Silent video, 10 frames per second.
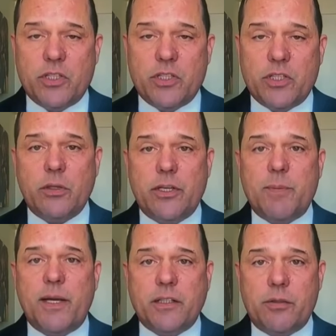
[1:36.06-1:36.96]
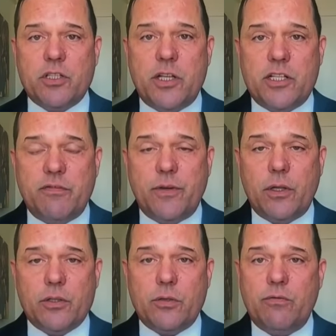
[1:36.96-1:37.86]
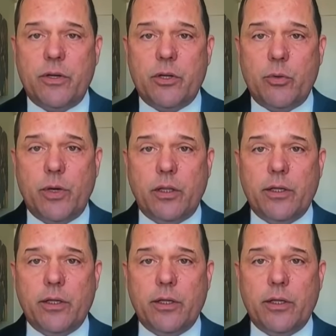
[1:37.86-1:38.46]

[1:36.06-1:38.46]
certainly expect other states to follow suit very quickly.